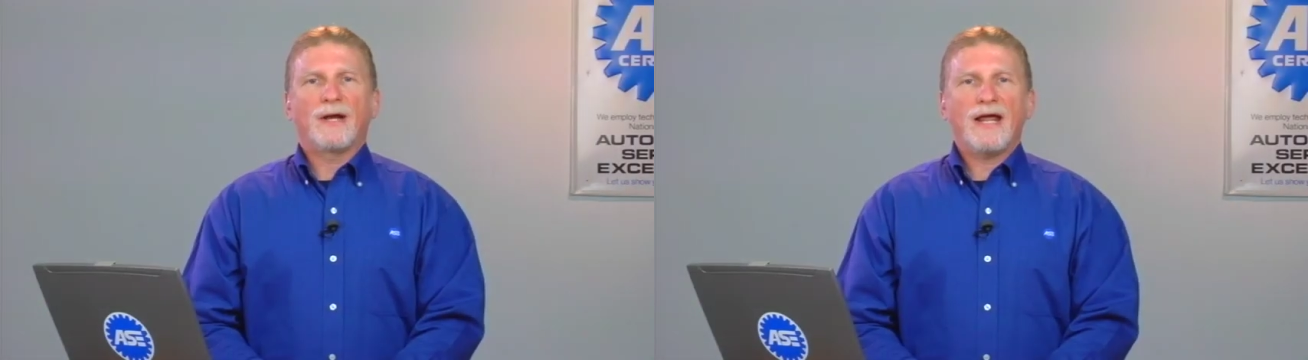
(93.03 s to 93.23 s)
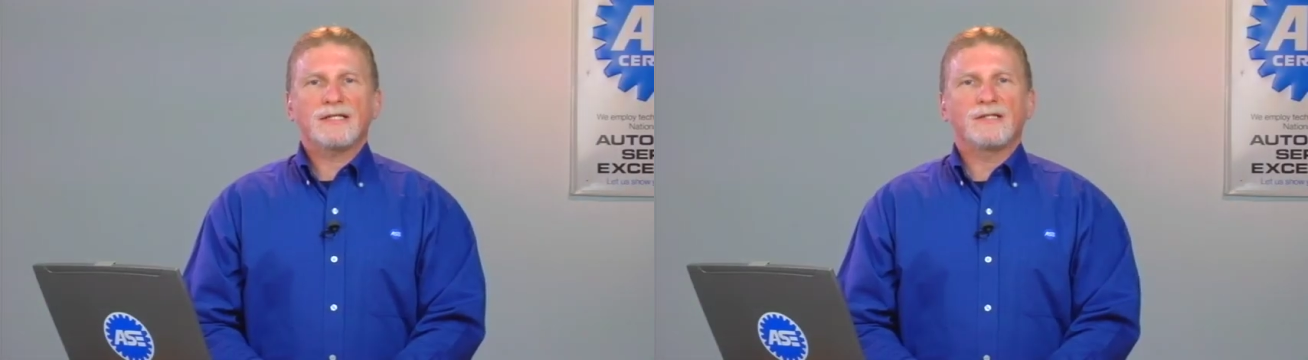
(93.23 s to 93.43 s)

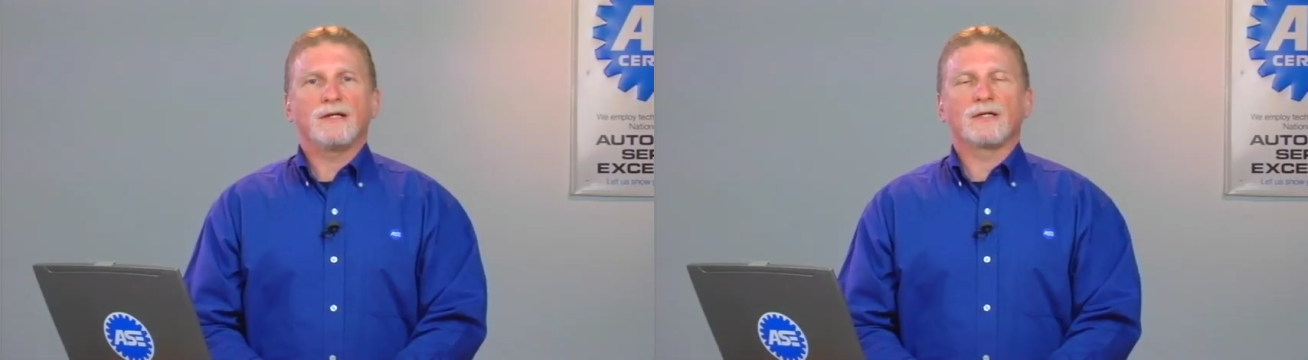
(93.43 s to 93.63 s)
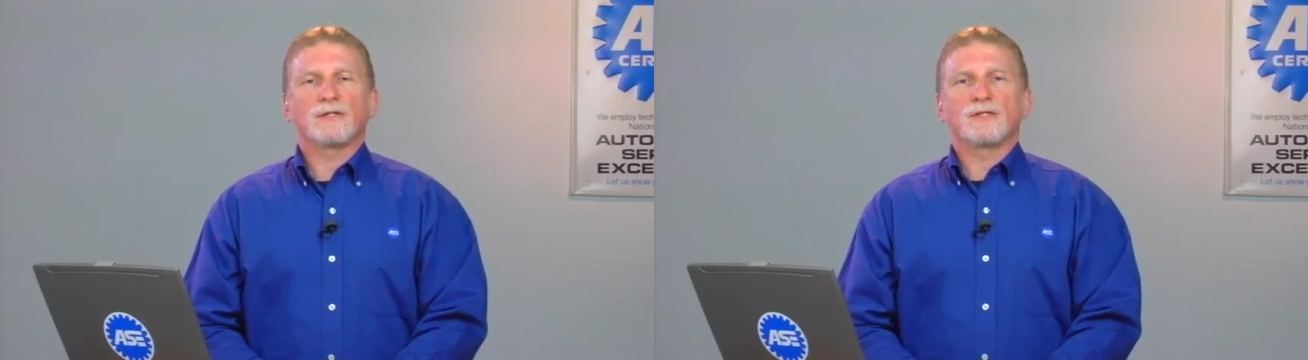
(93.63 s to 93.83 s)
ASE
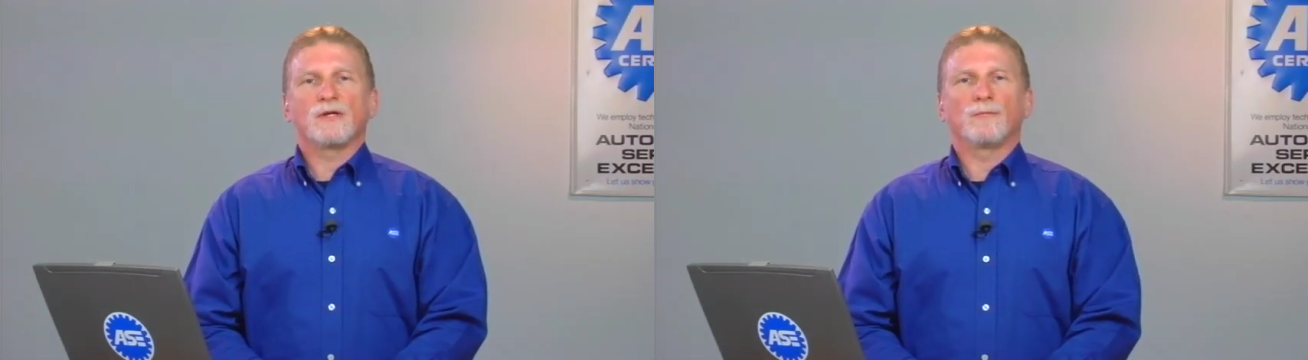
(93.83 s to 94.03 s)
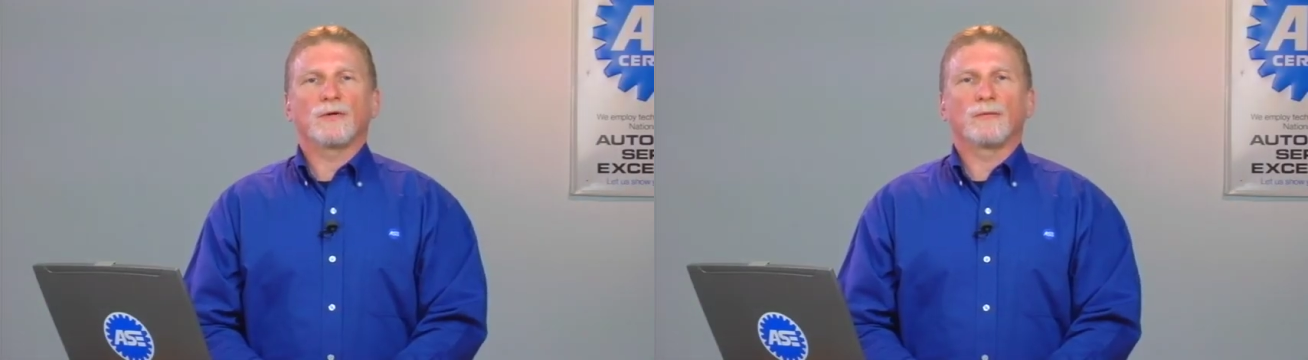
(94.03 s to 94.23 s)
doesn't
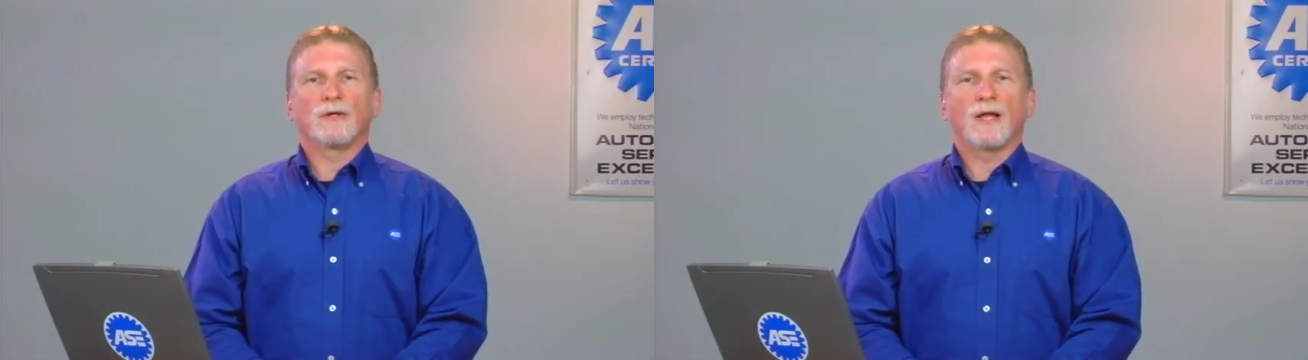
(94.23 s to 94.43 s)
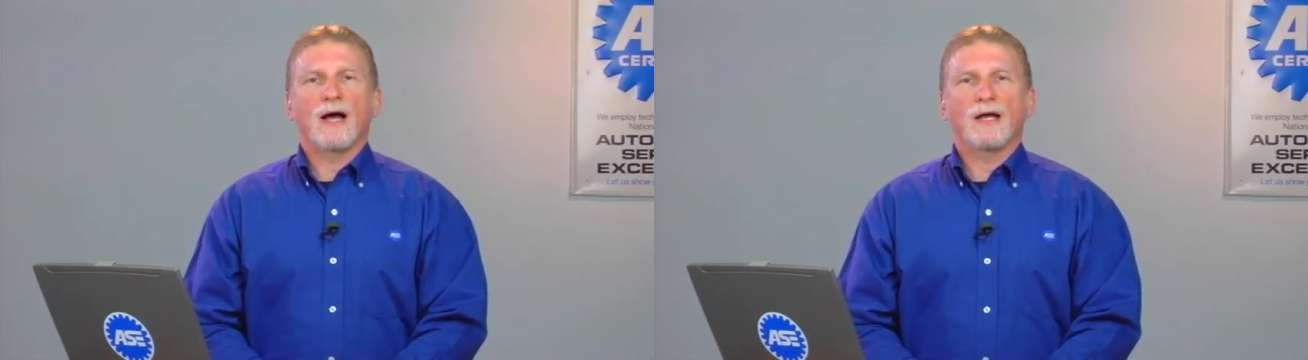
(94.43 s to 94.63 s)
simply
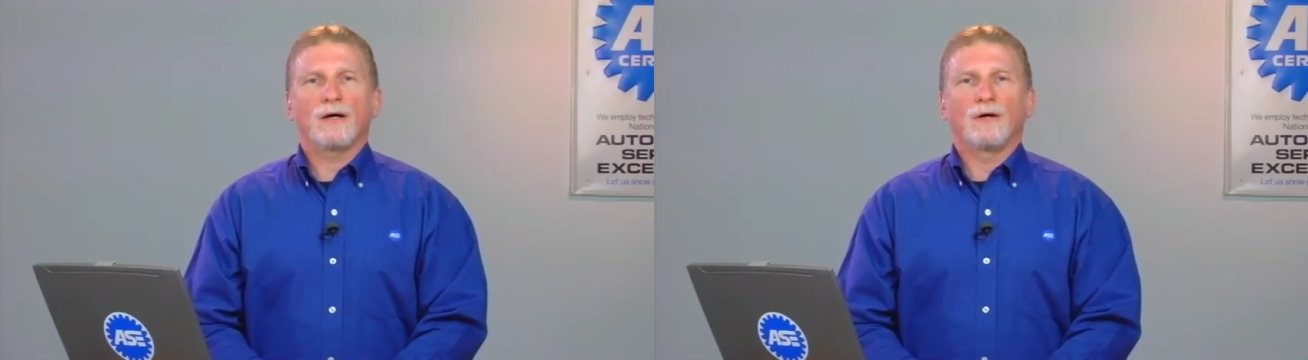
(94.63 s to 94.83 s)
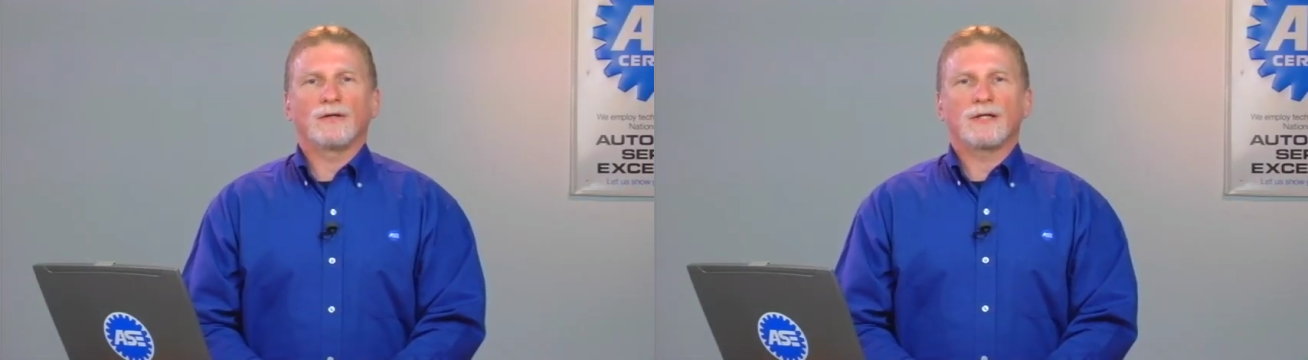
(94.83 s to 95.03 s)
rely
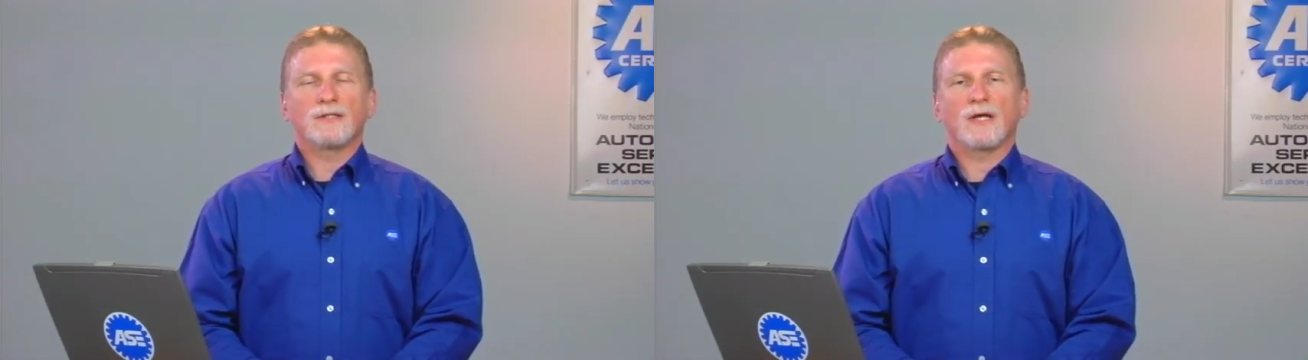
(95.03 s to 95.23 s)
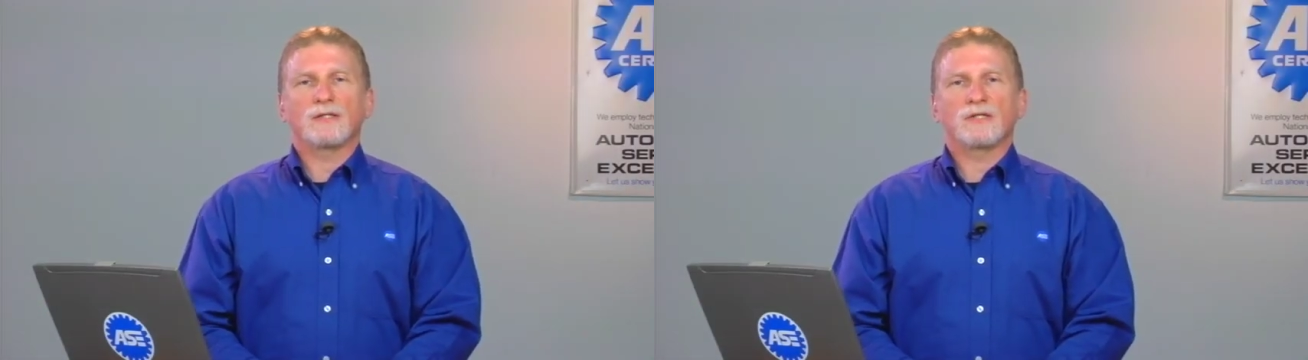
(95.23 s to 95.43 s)
on the
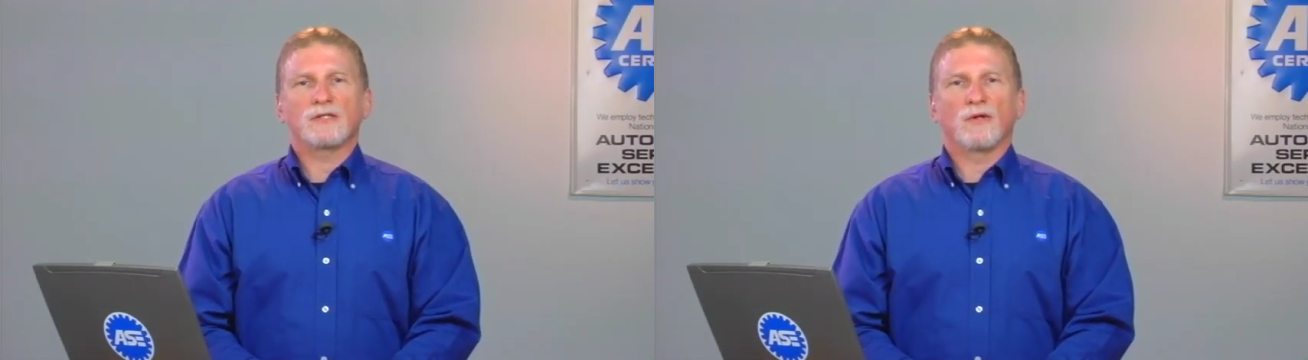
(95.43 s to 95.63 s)
consensus